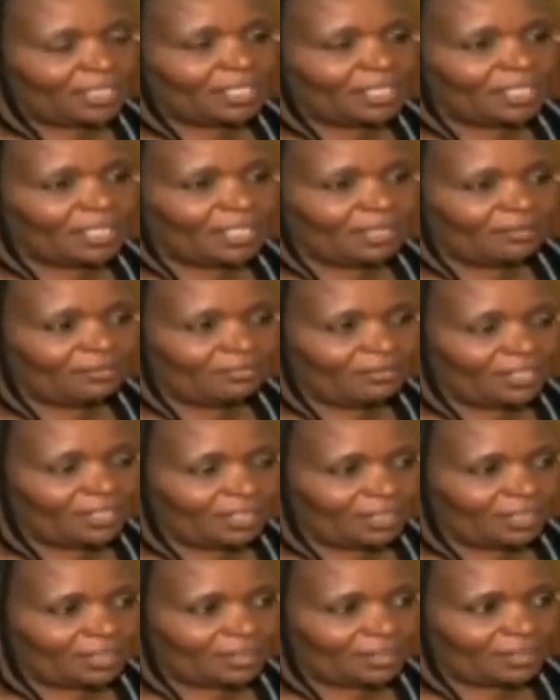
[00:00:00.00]

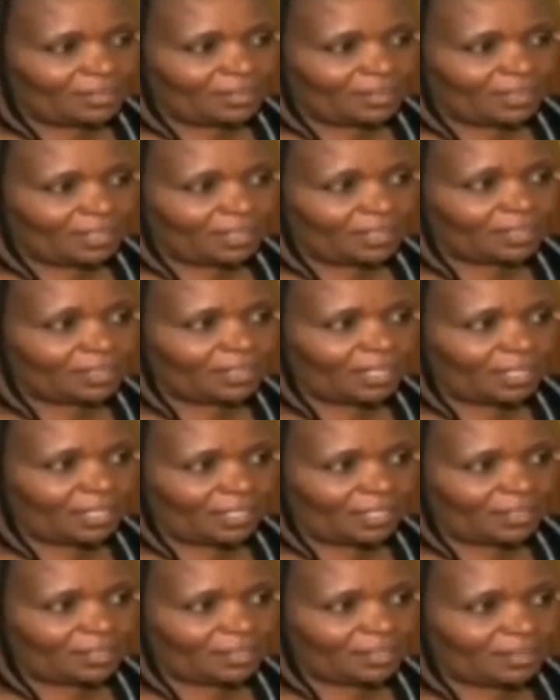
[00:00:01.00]
Loving and
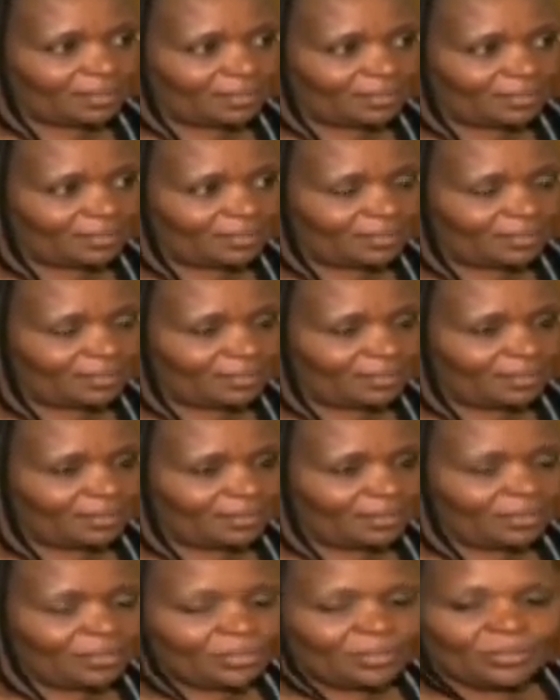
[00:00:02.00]
caring.
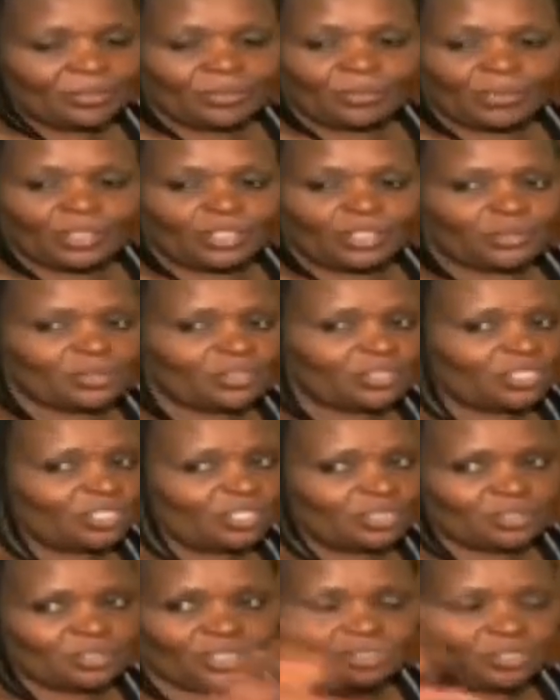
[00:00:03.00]
When you
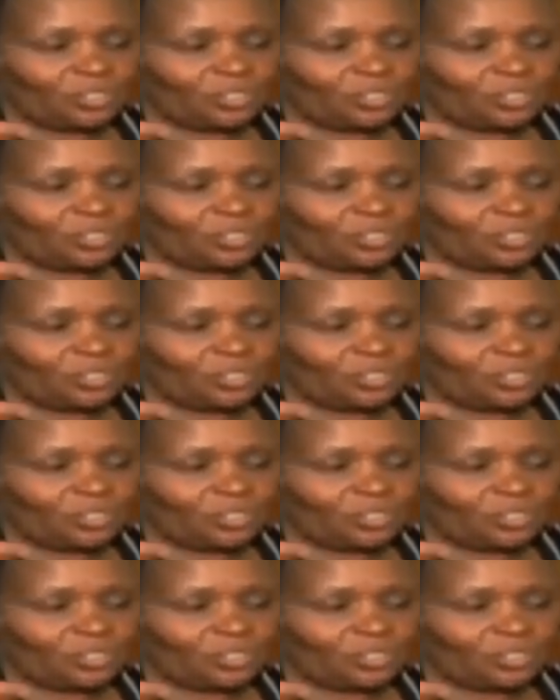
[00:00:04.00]
see your